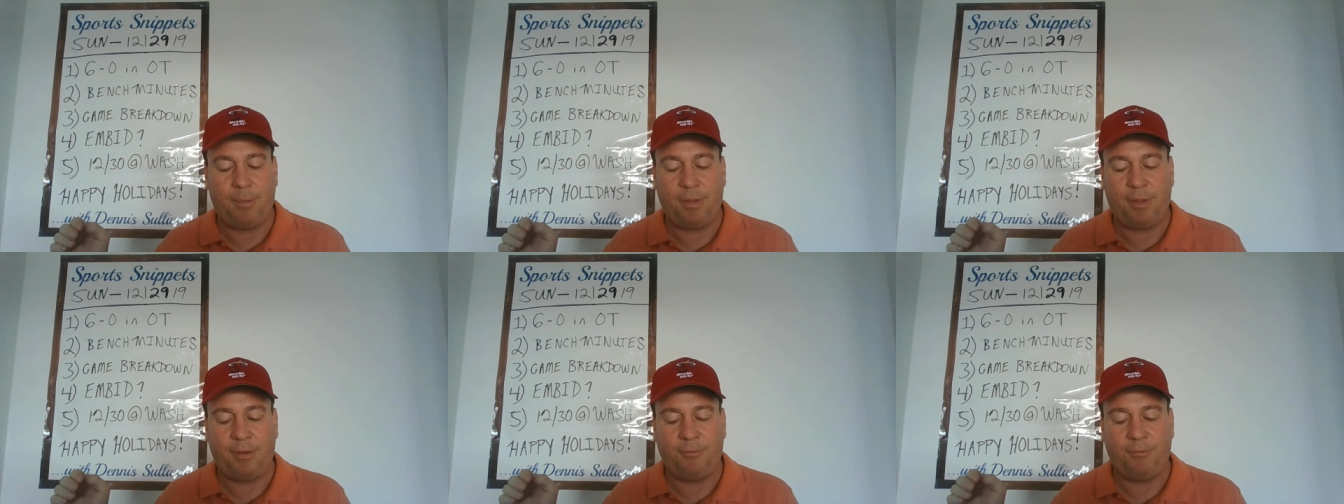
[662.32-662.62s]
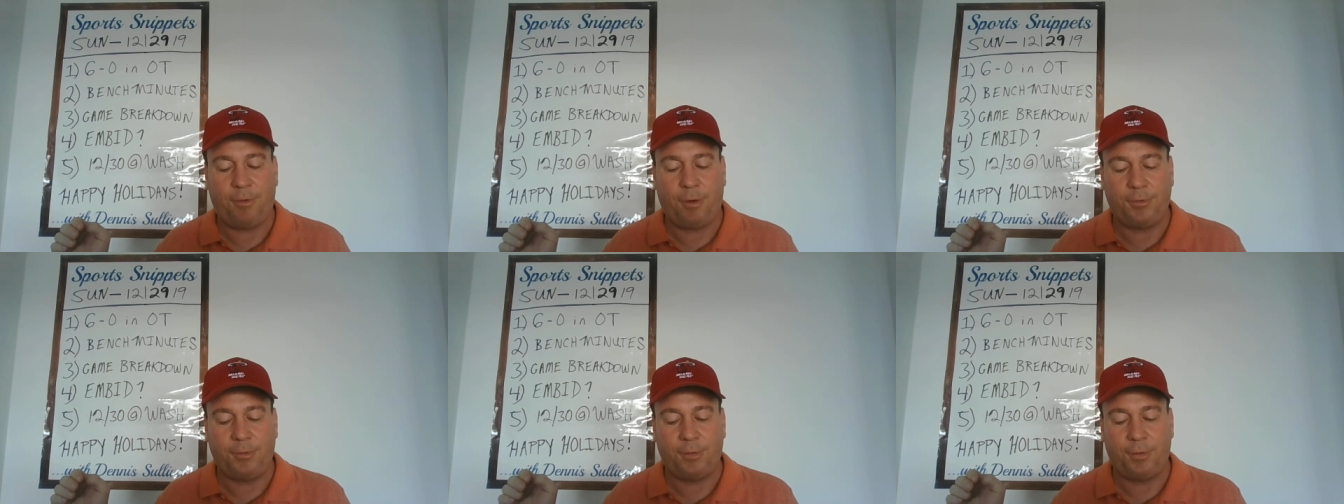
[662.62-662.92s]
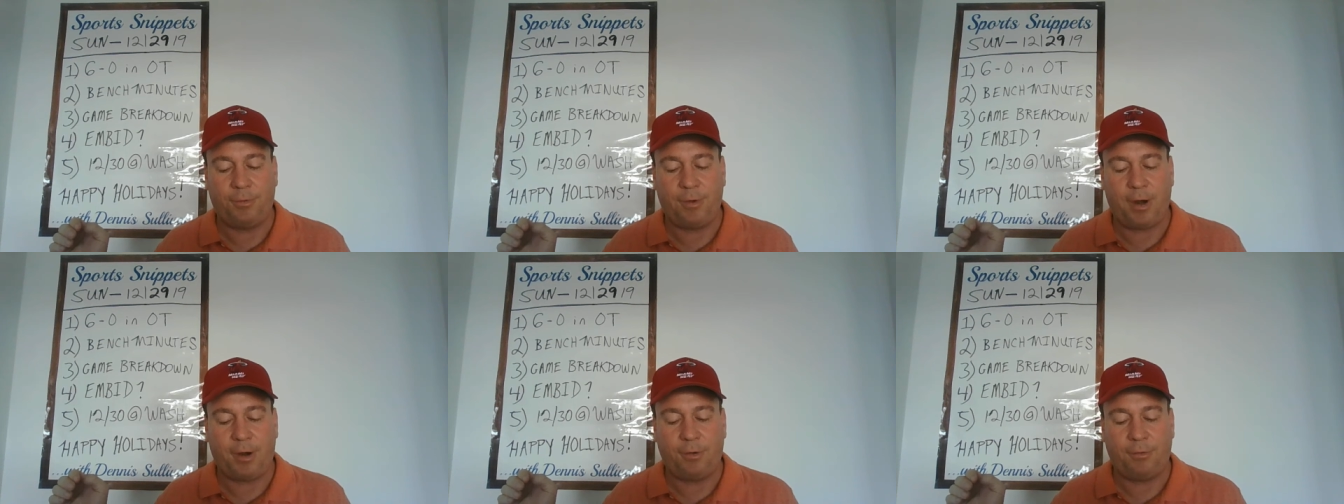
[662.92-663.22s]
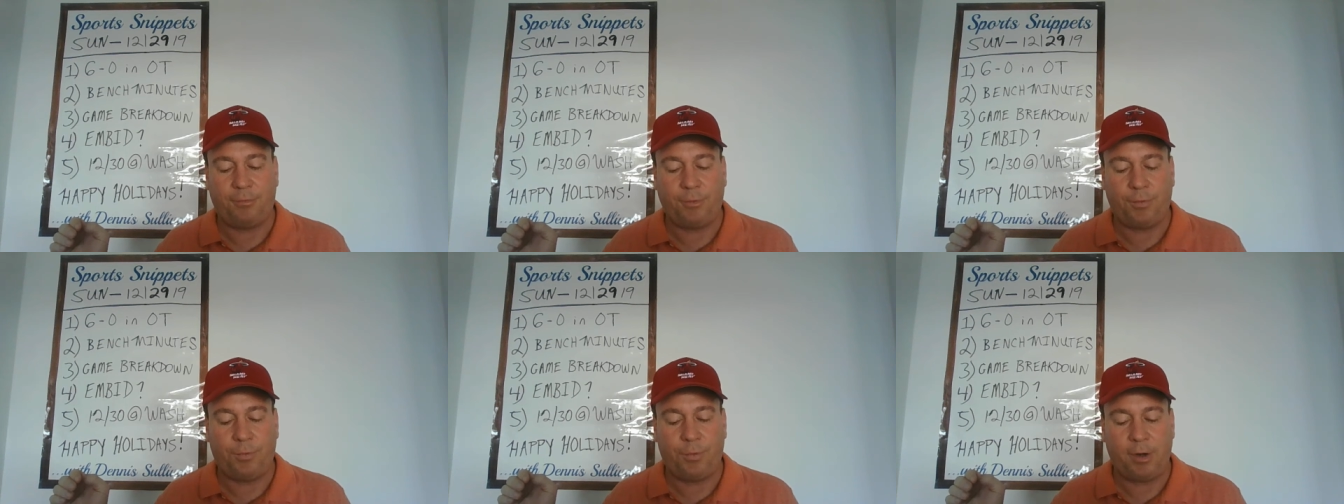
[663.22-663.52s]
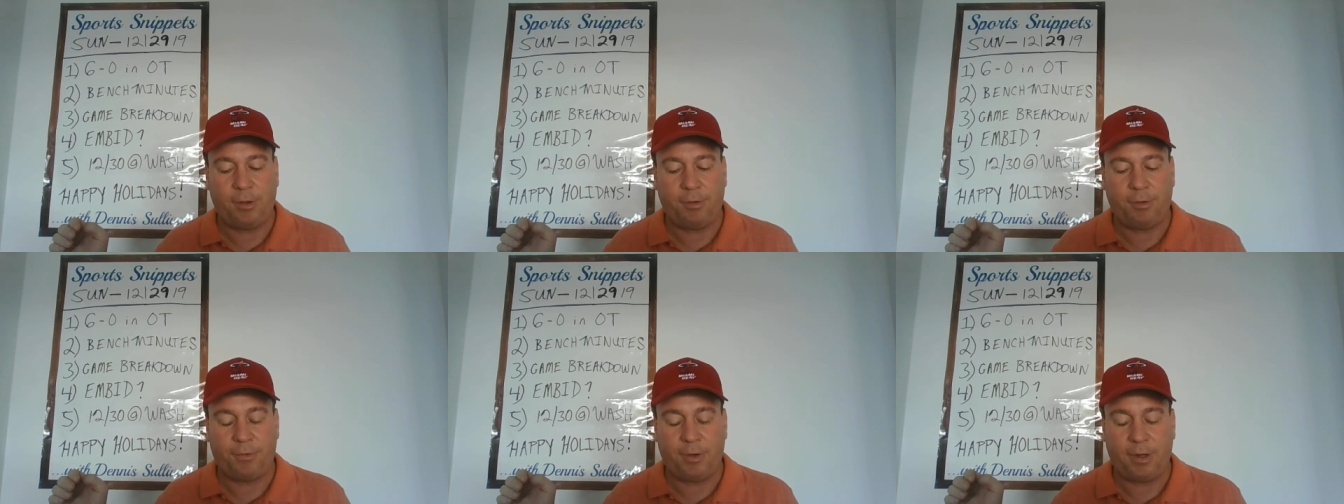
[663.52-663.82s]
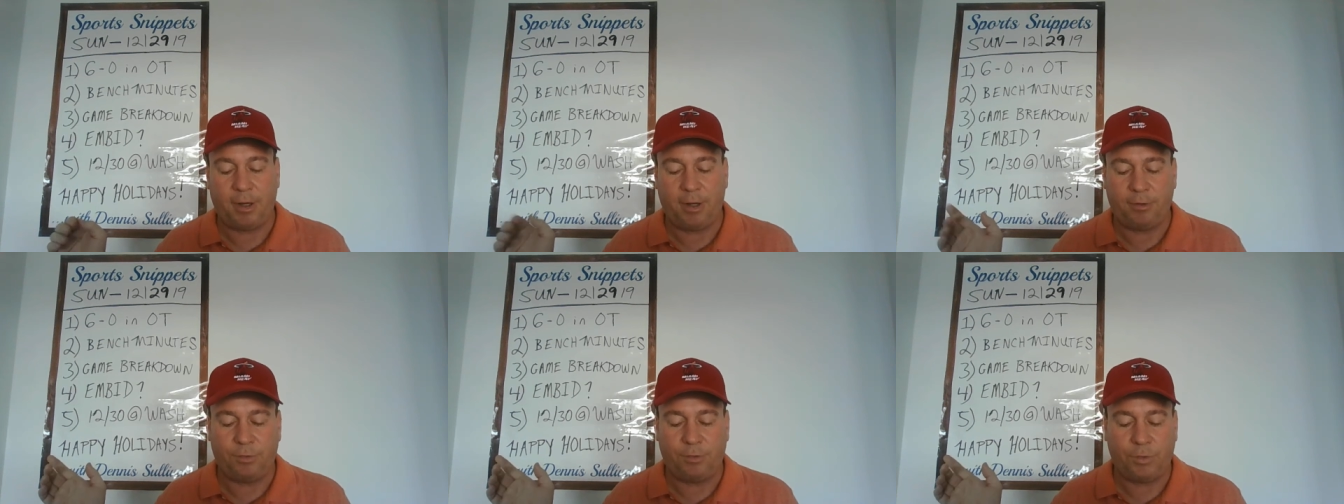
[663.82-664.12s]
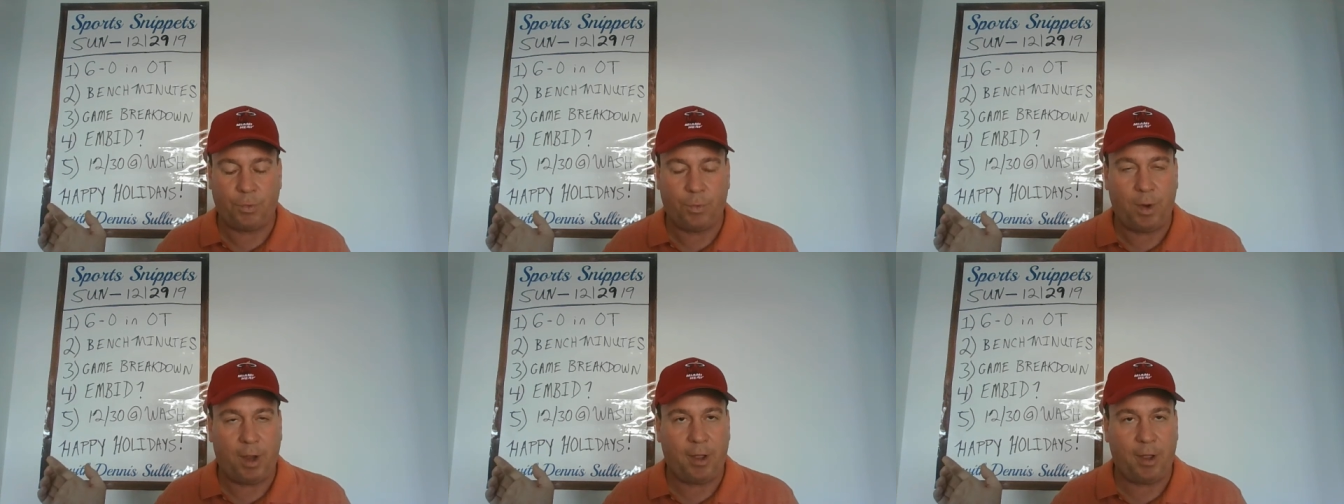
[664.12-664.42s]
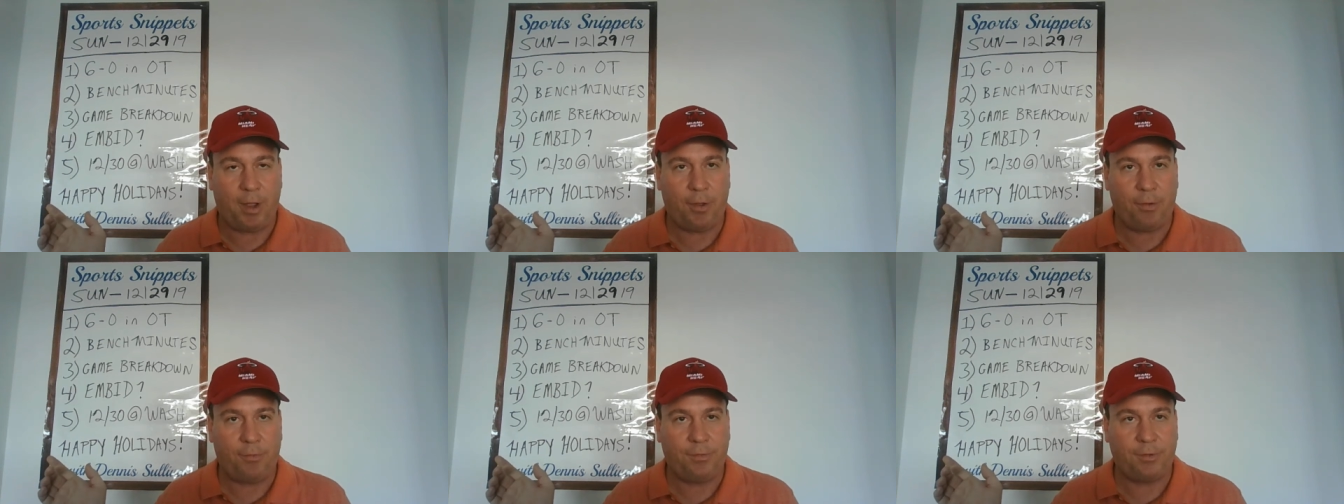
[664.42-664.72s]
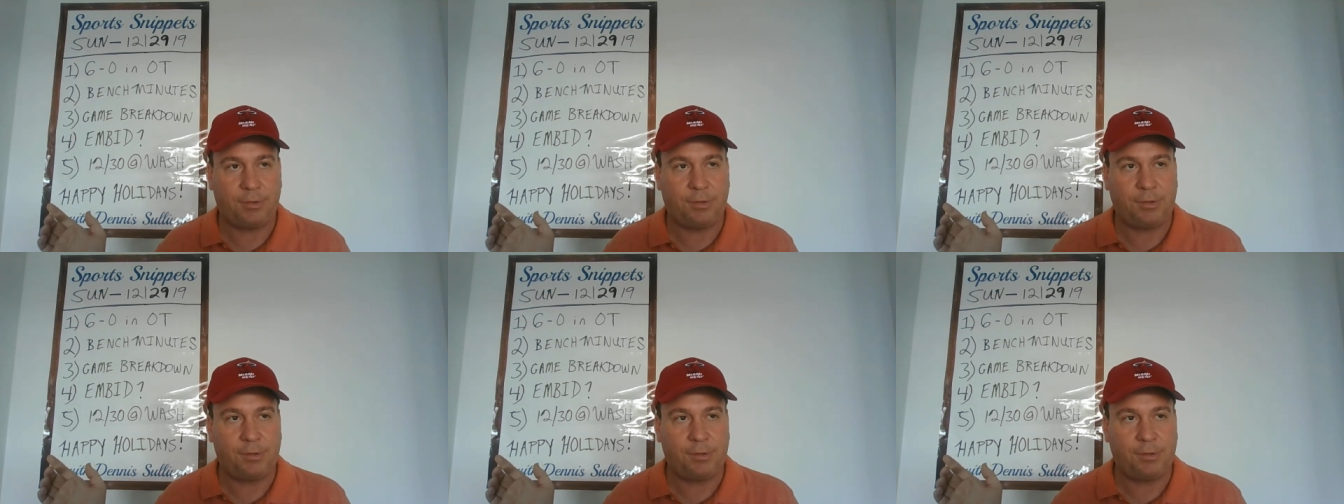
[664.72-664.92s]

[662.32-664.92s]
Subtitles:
They fall to a record of 23-12.